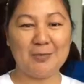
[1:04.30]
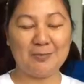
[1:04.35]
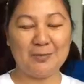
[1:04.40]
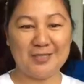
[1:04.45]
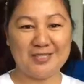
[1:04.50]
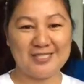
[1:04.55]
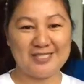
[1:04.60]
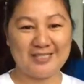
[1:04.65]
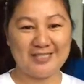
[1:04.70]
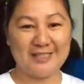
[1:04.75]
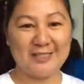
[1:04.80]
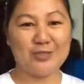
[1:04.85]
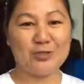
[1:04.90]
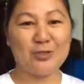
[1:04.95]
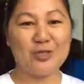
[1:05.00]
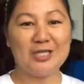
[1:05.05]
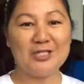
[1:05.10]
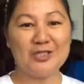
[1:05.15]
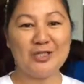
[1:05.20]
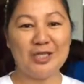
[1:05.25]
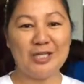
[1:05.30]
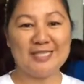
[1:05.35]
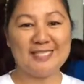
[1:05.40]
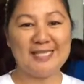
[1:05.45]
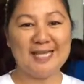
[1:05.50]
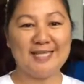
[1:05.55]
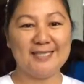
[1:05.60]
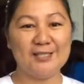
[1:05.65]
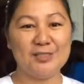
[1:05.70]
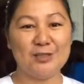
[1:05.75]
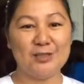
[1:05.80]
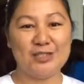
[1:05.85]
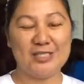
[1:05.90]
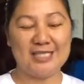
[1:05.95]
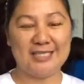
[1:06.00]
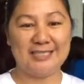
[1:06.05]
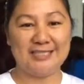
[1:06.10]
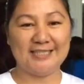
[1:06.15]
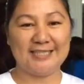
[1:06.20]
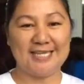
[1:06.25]
people, sir. Two adults and two
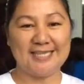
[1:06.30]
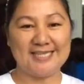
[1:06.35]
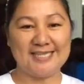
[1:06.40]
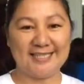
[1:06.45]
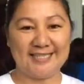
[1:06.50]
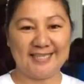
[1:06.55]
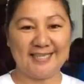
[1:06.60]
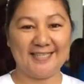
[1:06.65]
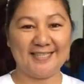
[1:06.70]
children, sir.